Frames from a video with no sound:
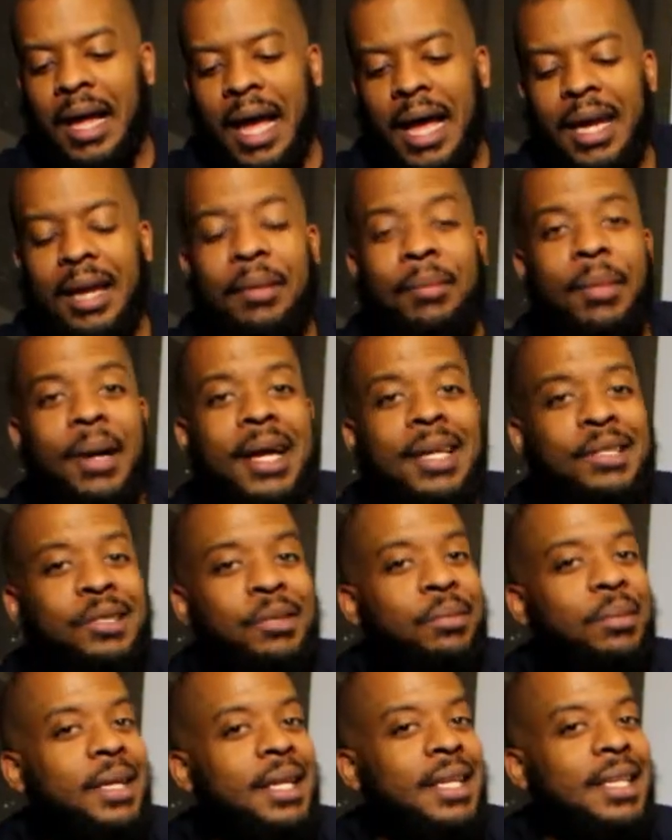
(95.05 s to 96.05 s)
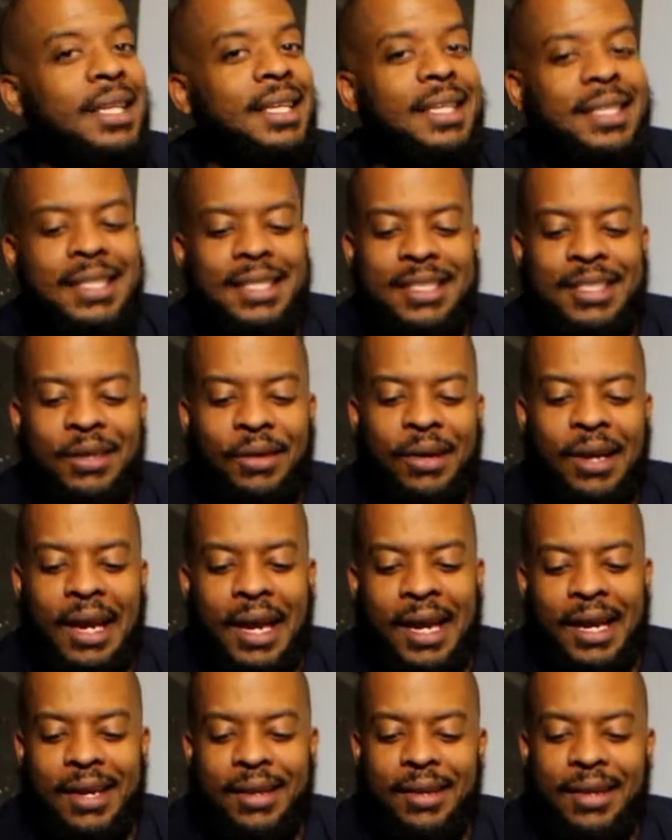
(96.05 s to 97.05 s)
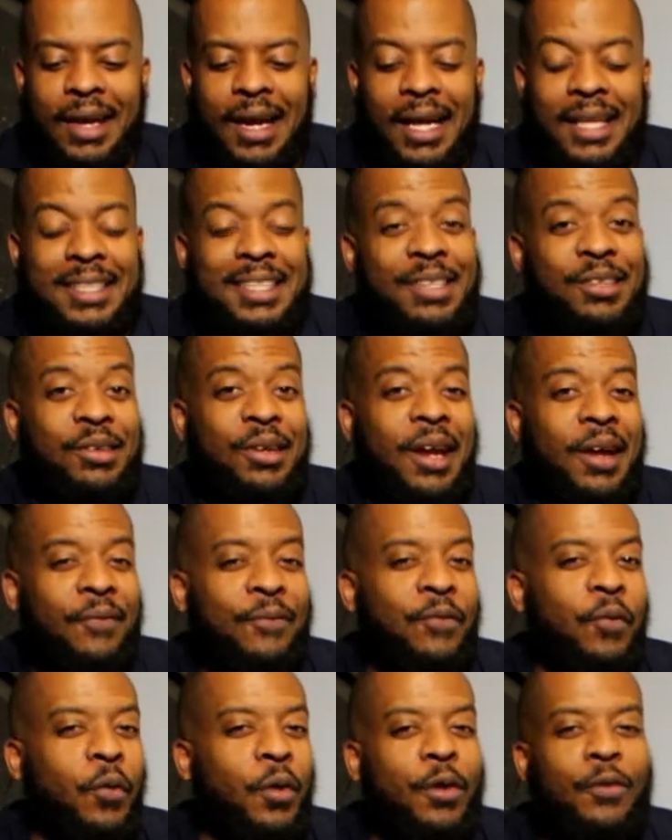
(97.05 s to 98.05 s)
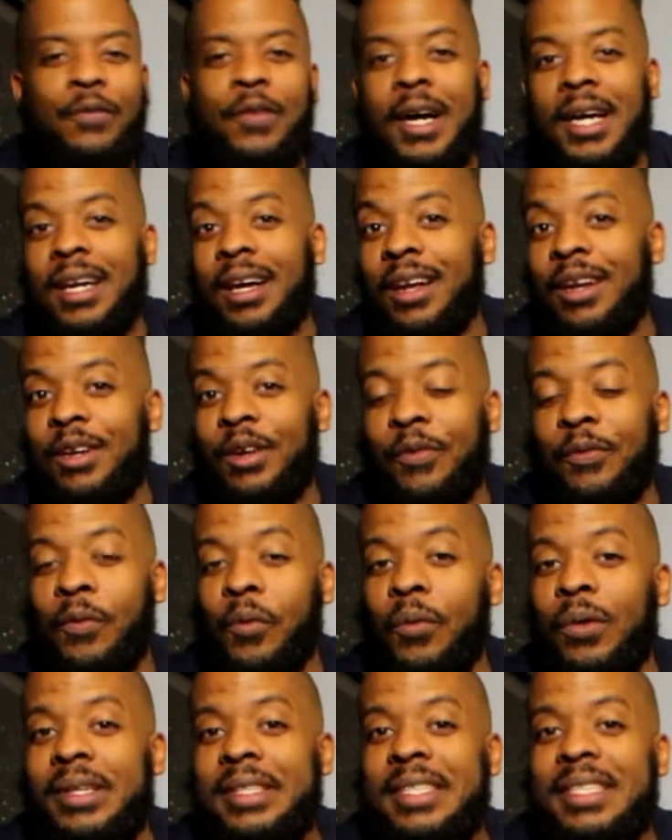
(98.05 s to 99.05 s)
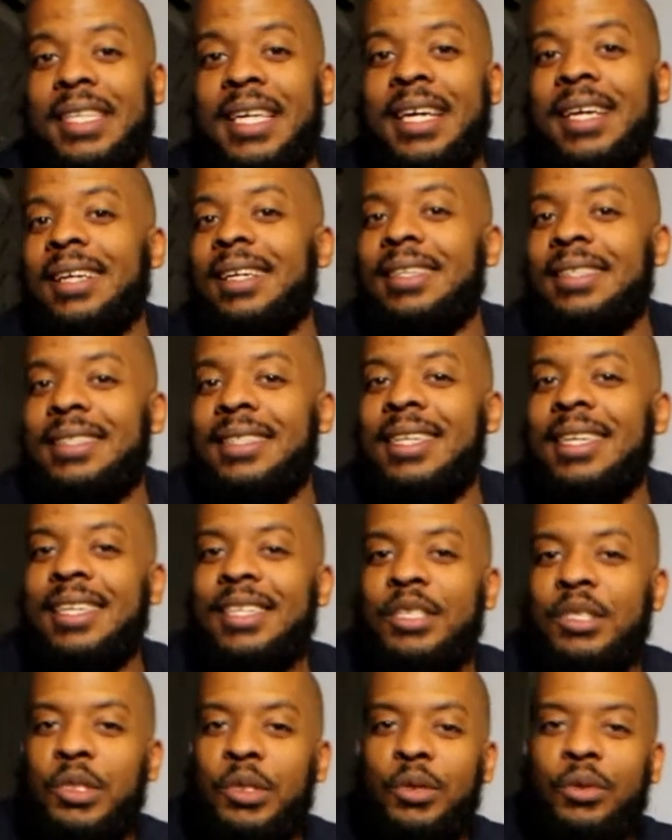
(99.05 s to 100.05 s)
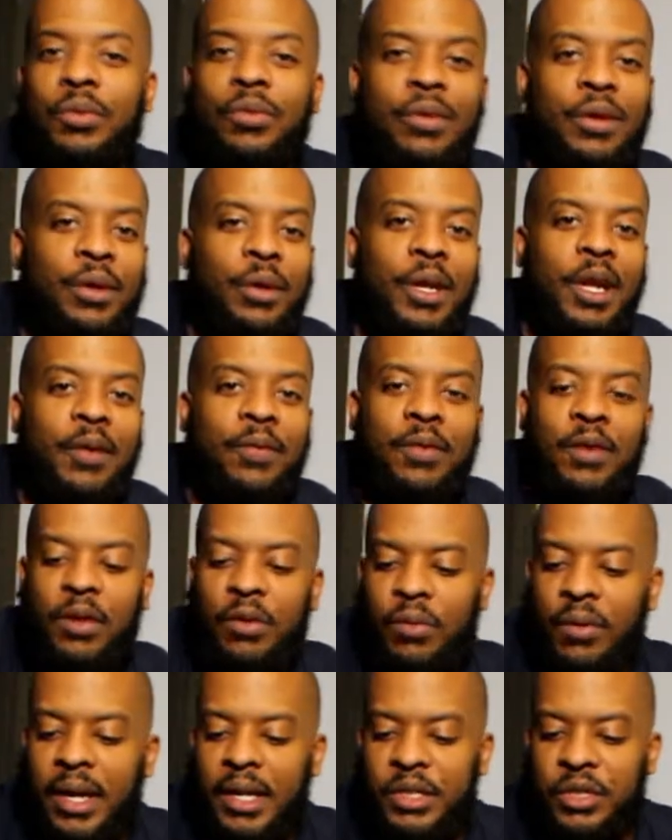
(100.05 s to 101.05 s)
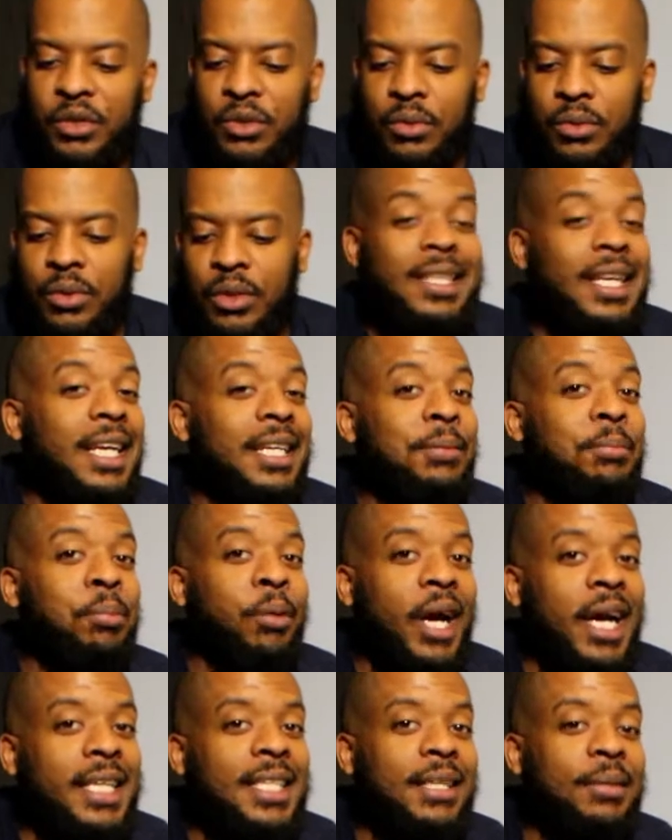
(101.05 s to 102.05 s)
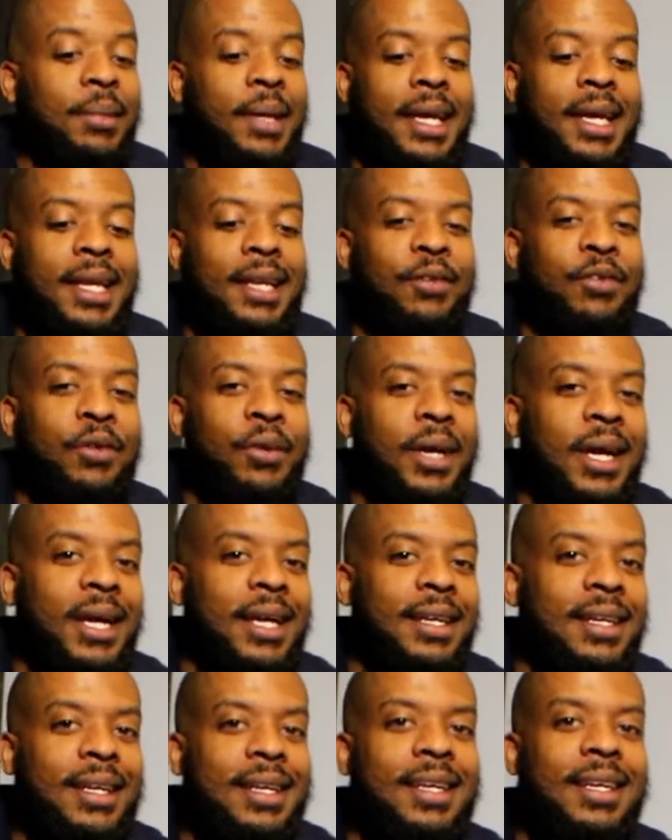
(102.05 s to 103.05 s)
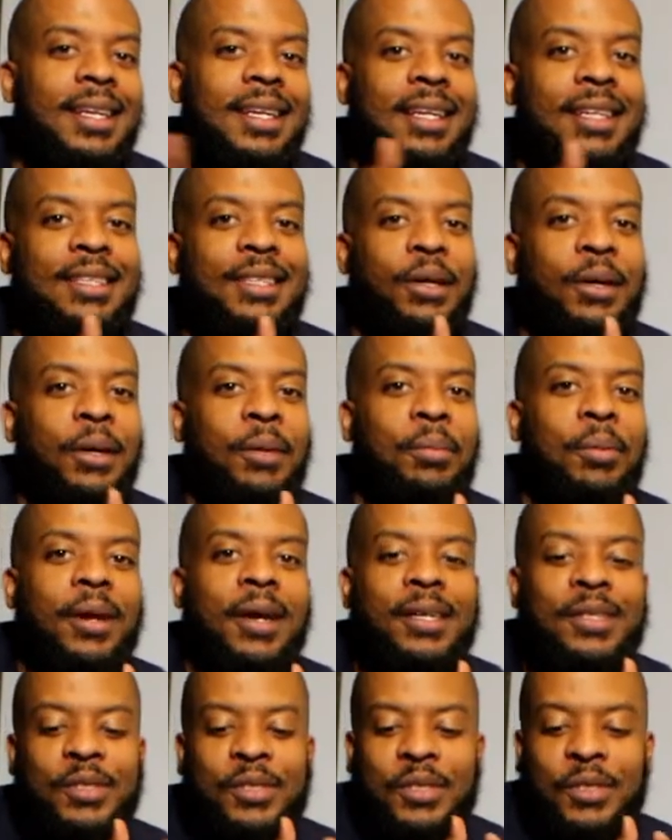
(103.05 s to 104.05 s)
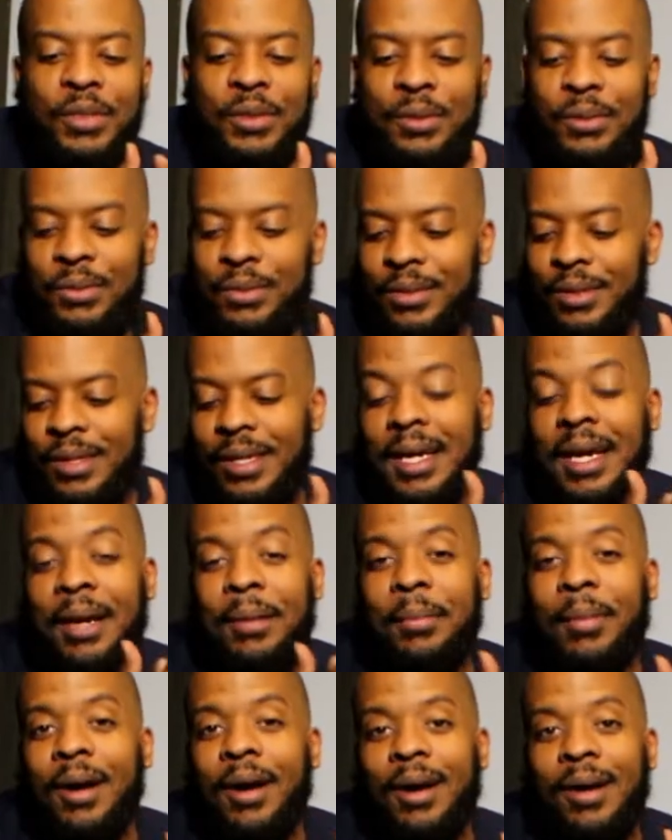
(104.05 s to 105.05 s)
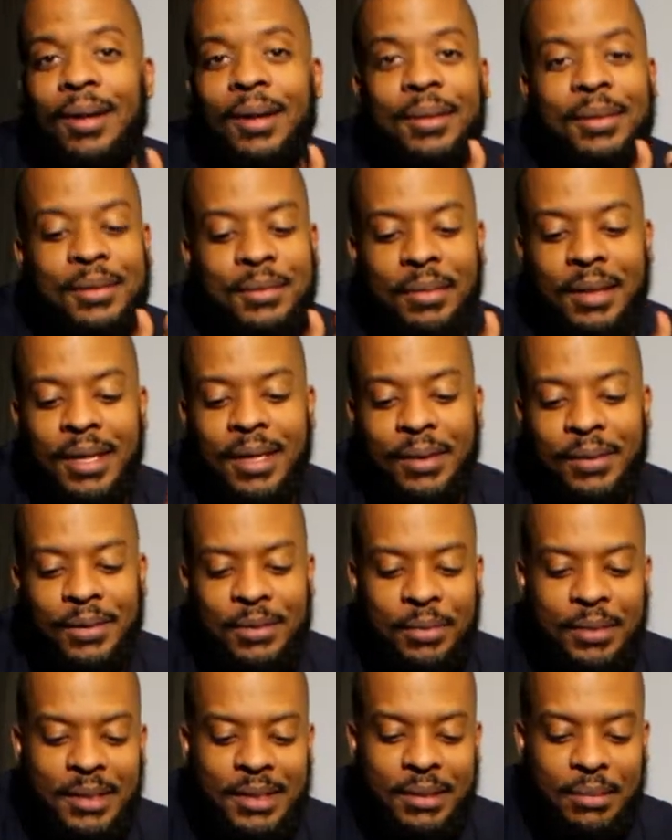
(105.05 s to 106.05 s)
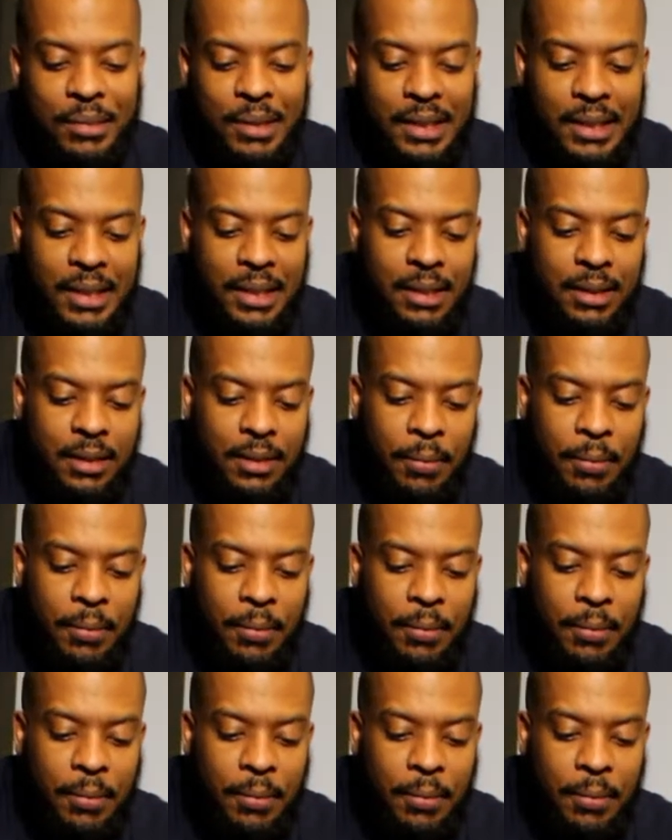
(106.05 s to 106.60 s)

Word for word: I didn't buy too many of these because they're like, I think they're like four or five dollars for one set. A set is two, your left and your right shoe. That's pricey, man. You got 30 pairs of shoes and you gotta buy all those, man. You're gonna spend some money.